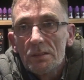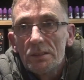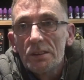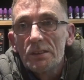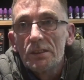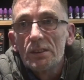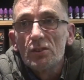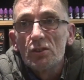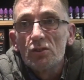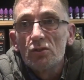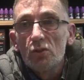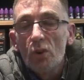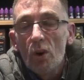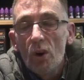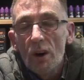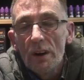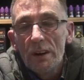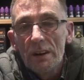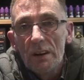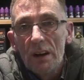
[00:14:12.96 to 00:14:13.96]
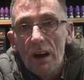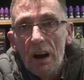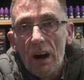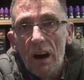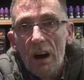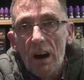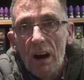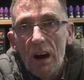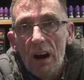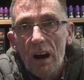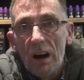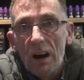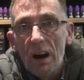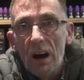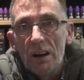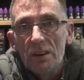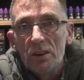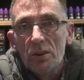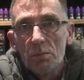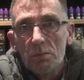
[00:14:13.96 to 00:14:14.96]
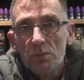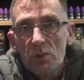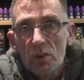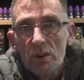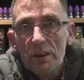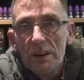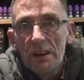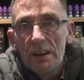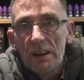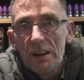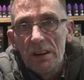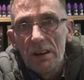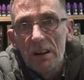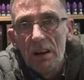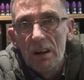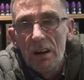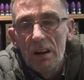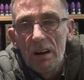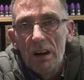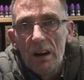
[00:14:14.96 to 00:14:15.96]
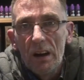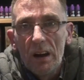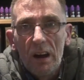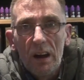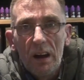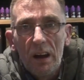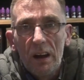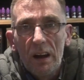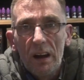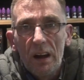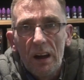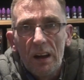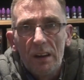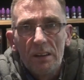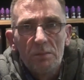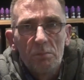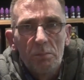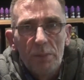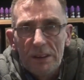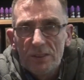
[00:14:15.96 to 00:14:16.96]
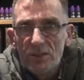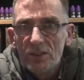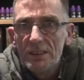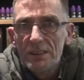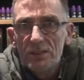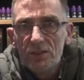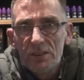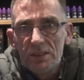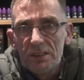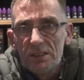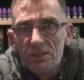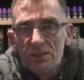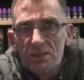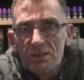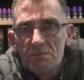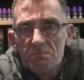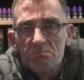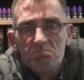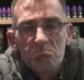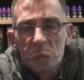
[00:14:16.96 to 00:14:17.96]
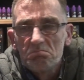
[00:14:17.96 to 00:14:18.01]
destroy a community and businesses